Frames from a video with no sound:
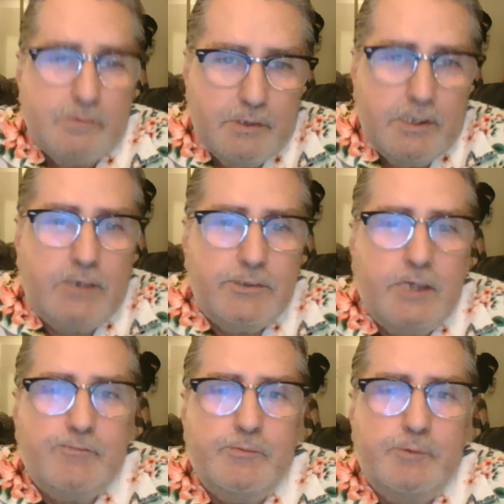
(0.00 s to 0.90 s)
Got
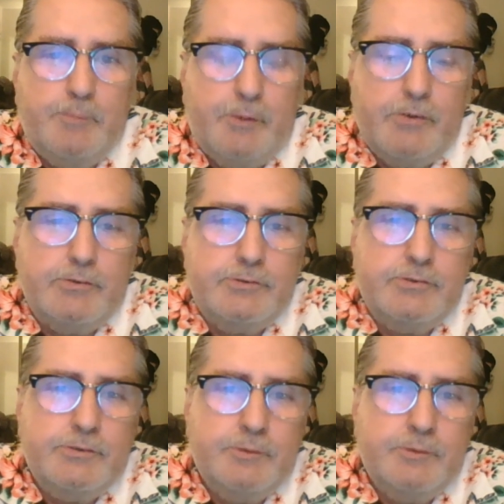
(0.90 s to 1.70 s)
that from the birds. The